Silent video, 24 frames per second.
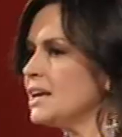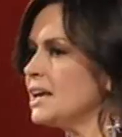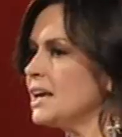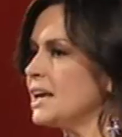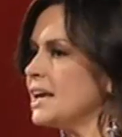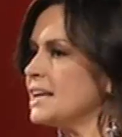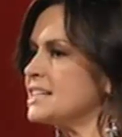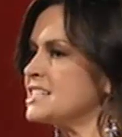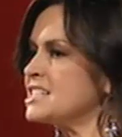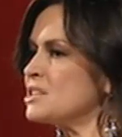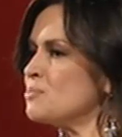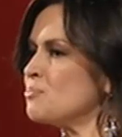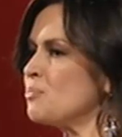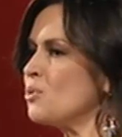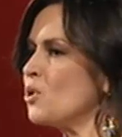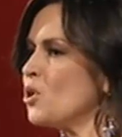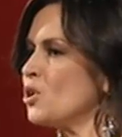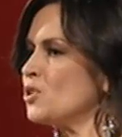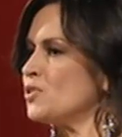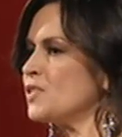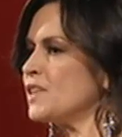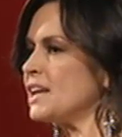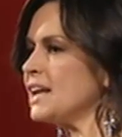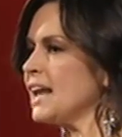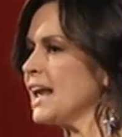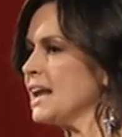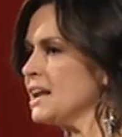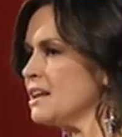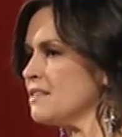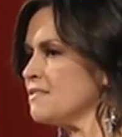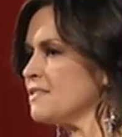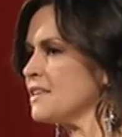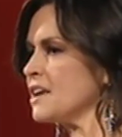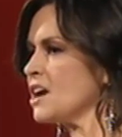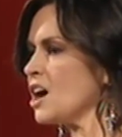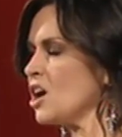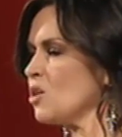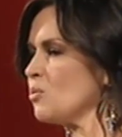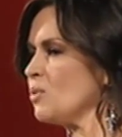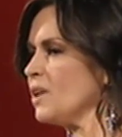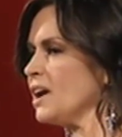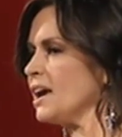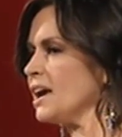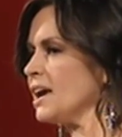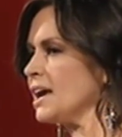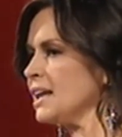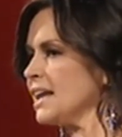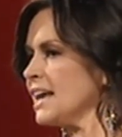it's important that anything I
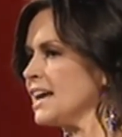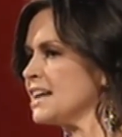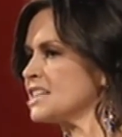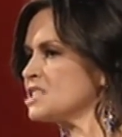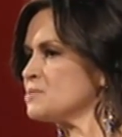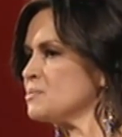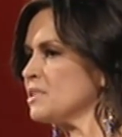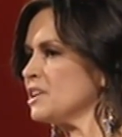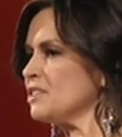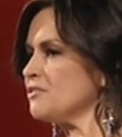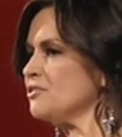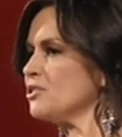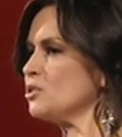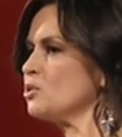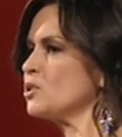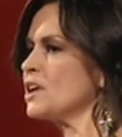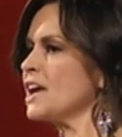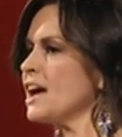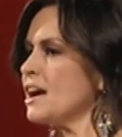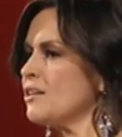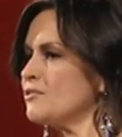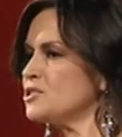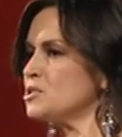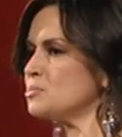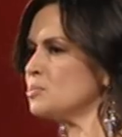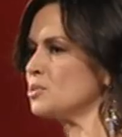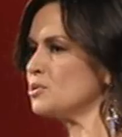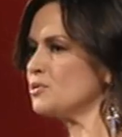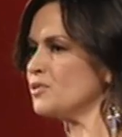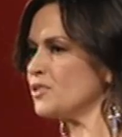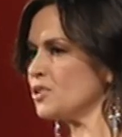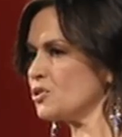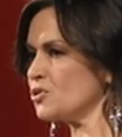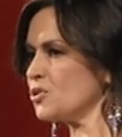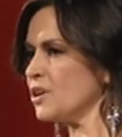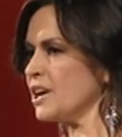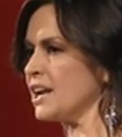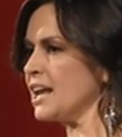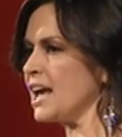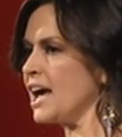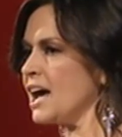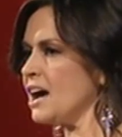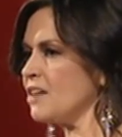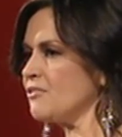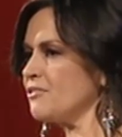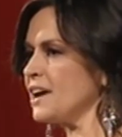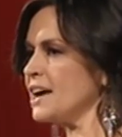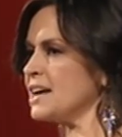wear allows me to feel comfortable for
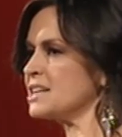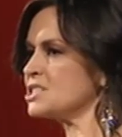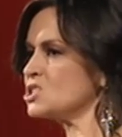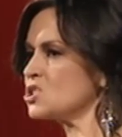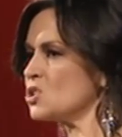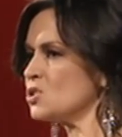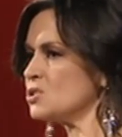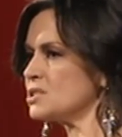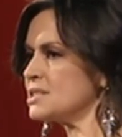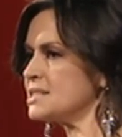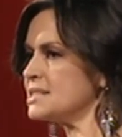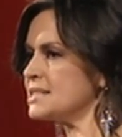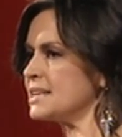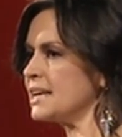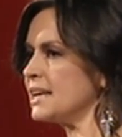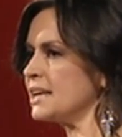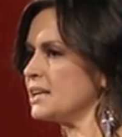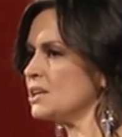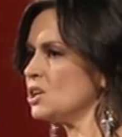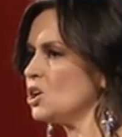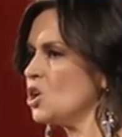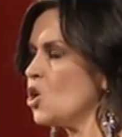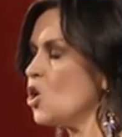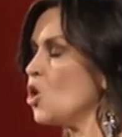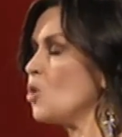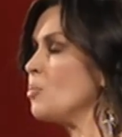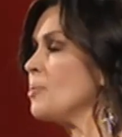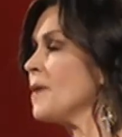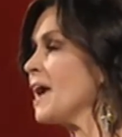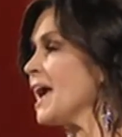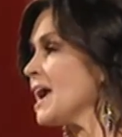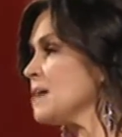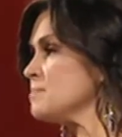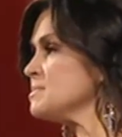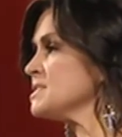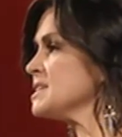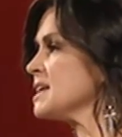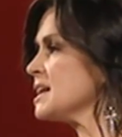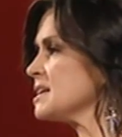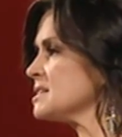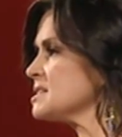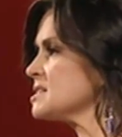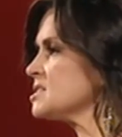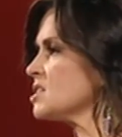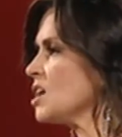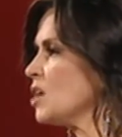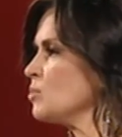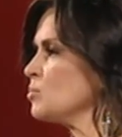3.5 hours on set, or perhaps
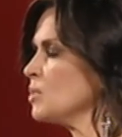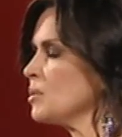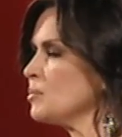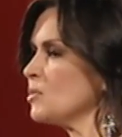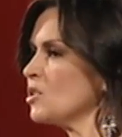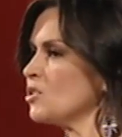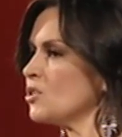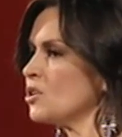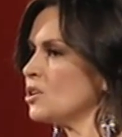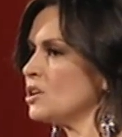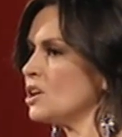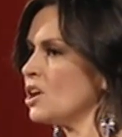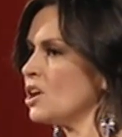outside when we're on